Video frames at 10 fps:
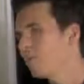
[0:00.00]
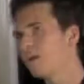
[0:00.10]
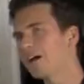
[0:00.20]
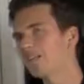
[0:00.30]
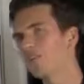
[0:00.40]

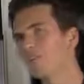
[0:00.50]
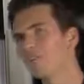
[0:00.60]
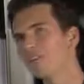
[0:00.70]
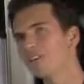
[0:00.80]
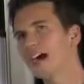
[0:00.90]
But
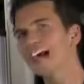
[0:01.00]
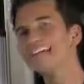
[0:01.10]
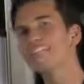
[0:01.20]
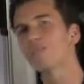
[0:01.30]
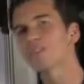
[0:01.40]

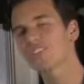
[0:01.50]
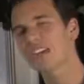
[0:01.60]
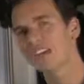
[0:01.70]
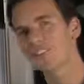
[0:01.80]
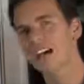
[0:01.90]

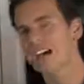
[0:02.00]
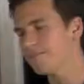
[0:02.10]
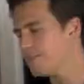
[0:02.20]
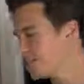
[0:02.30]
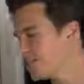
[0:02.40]
90% of the
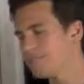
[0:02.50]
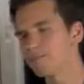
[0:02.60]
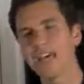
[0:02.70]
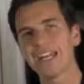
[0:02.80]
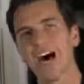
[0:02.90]
time needs to be
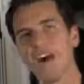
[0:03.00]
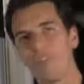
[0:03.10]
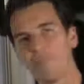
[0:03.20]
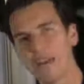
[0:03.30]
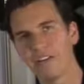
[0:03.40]
spent on
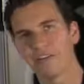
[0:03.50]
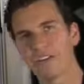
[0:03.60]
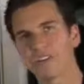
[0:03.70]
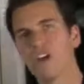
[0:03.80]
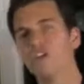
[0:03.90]
the
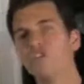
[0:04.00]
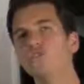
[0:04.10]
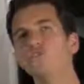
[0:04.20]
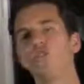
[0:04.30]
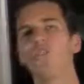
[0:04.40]
benefits.
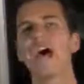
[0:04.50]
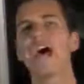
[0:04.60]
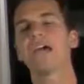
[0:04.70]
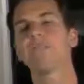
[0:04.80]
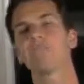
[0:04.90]
You do
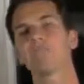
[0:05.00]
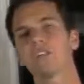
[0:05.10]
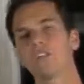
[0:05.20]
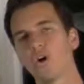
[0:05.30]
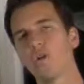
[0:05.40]
that,
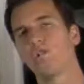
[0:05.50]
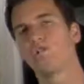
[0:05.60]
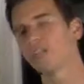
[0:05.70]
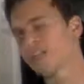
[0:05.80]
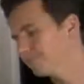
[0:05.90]
you're home
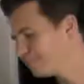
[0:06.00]
free.